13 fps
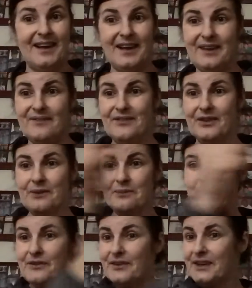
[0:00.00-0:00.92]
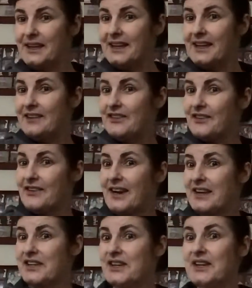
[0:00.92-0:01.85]
If they're moving in a
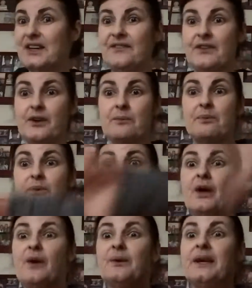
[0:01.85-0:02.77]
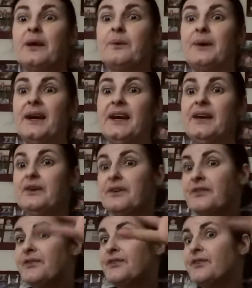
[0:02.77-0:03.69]
direction, if they're blowing away or
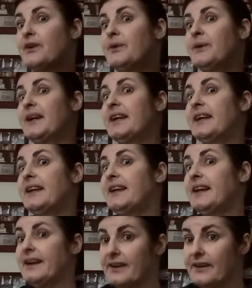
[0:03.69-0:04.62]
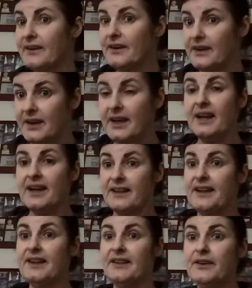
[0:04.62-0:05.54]
floating in the air,
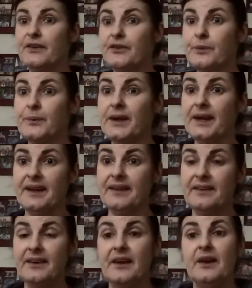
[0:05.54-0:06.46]
then there's wind.